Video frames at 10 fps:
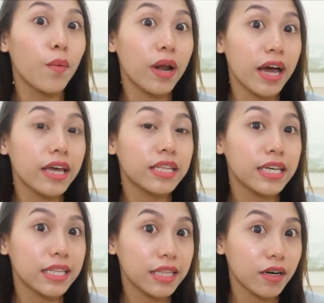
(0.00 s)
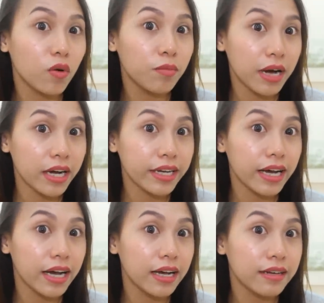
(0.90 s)
Wala yan kaninang
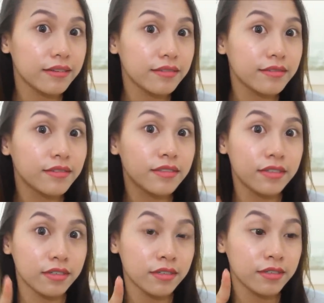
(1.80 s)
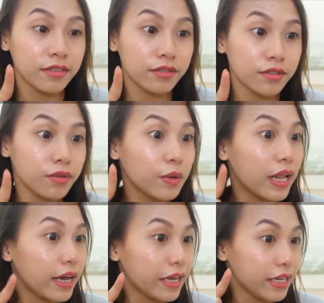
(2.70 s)
umaga.
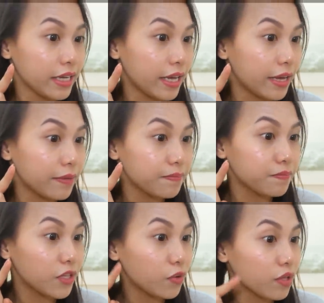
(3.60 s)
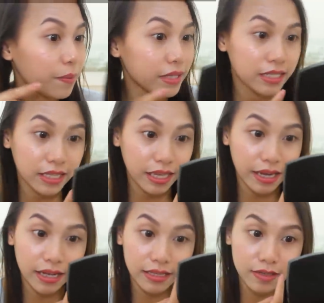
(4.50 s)
Wala yan eh. Hindi ko napansin
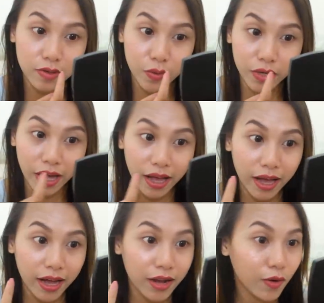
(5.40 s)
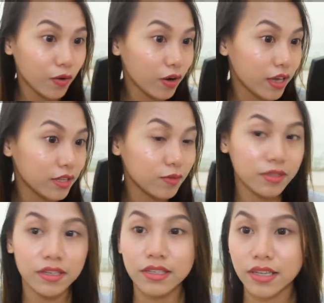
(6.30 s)
yan. So, nakakaloka
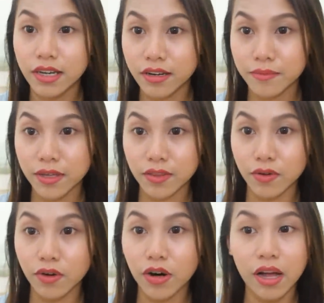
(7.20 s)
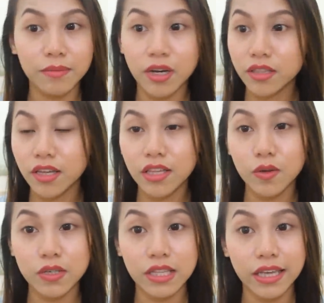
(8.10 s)
itong CC cream na to. I'm not gonna
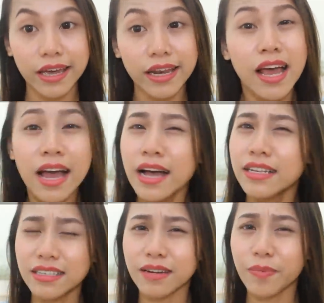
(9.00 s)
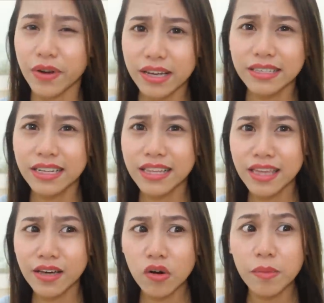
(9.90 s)
use it again.
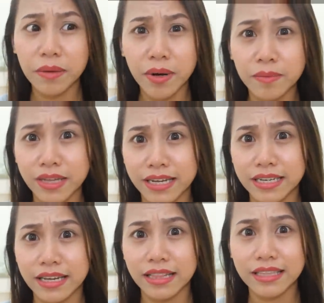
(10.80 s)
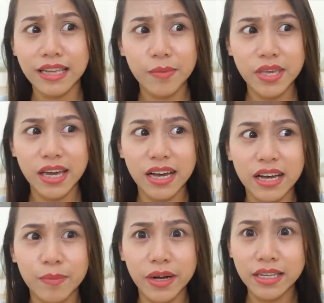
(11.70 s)
Surprisingly though, my mom liked it. Sabi
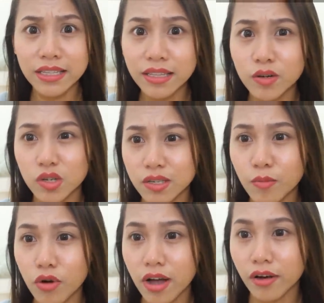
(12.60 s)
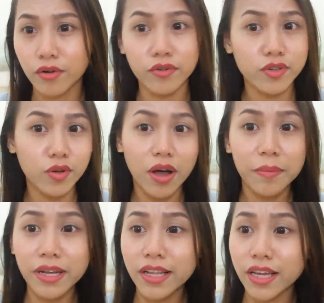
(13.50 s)
niya, maganda daw siya sa mukha ko. So,
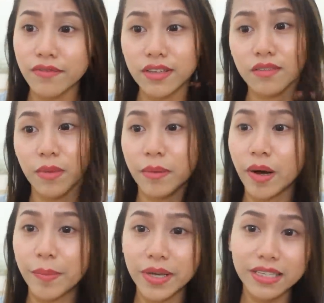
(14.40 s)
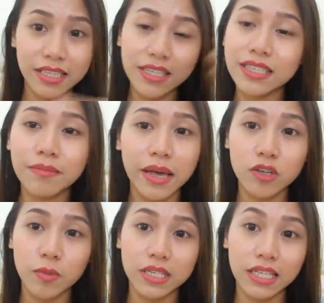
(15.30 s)
I'm gonna give this to my mom because it doesn't
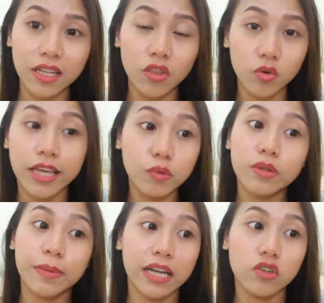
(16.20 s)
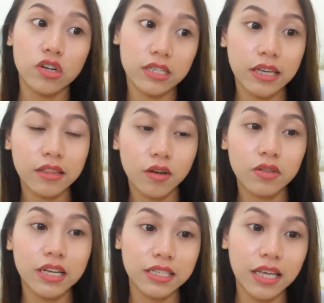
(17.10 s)
match my skin tone. It will match her skin
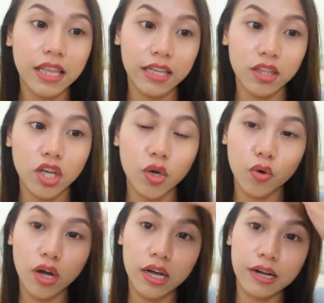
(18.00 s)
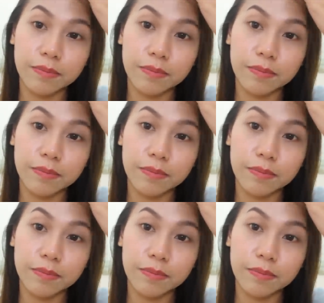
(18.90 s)
tone kasi lighter yung